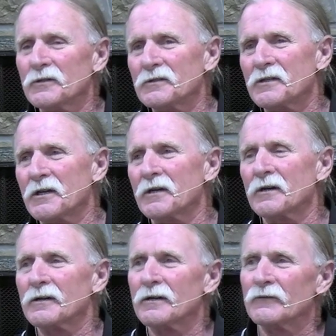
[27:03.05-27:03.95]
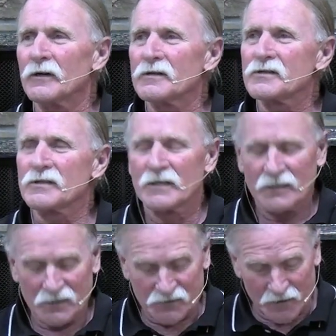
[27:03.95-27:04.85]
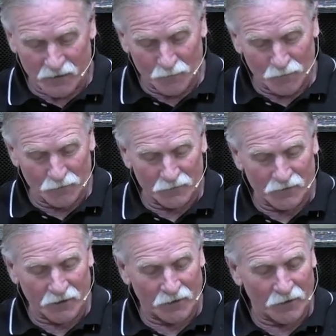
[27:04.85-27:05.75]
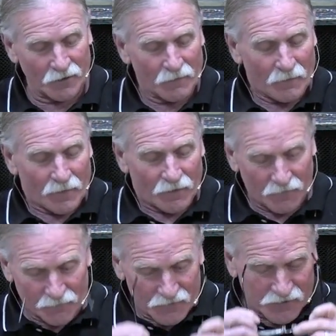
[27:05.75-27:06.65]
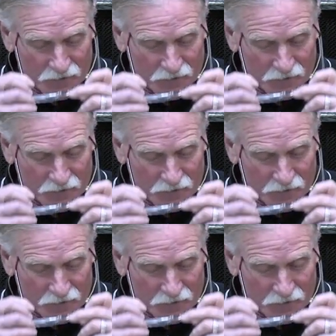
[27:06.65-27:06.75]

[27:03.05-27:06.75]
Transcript: good care of us? He's taken really good care of this